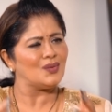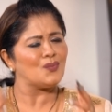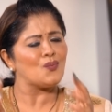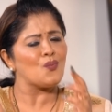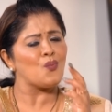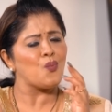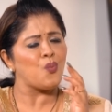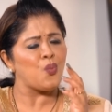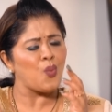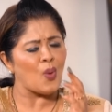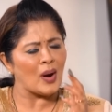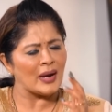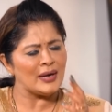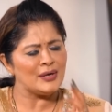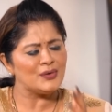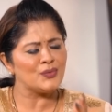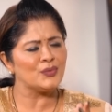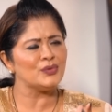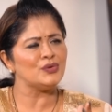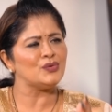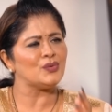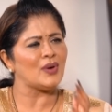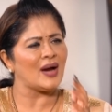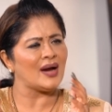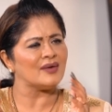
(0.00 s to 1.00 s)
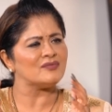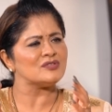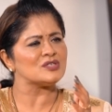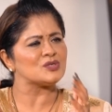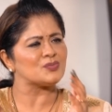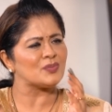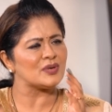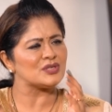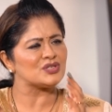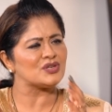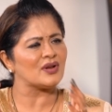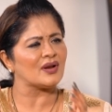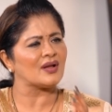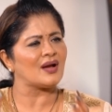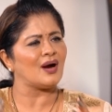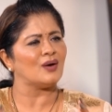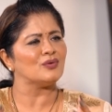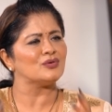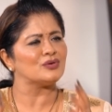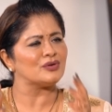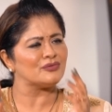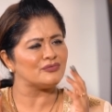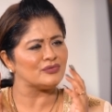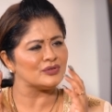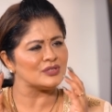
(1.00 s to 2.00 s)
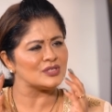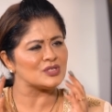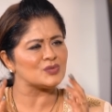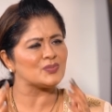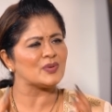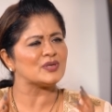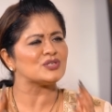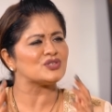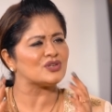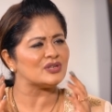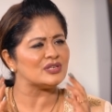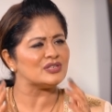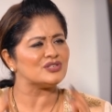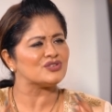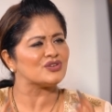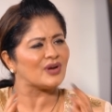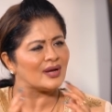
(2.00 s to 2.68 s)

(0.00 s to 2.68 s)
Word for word: Hmm. Why don't you have a special counter for the specially